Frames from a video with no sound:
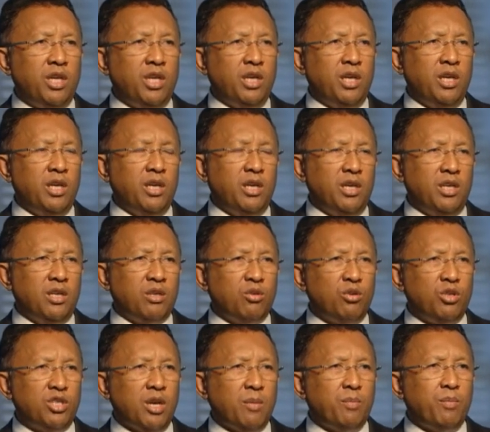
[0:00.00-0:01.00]
We're carrying
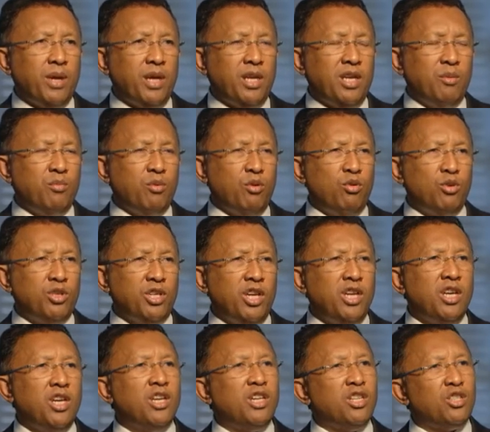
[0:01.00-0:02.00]
out big projects
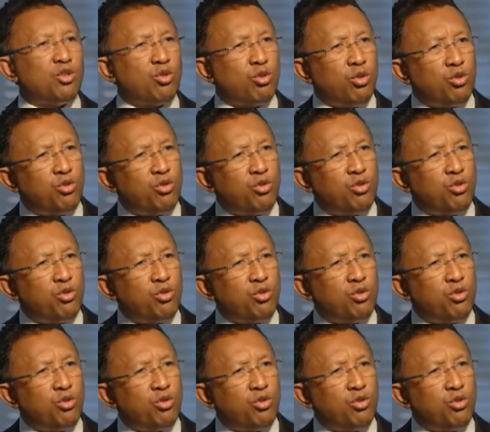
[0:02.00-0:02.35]
which are called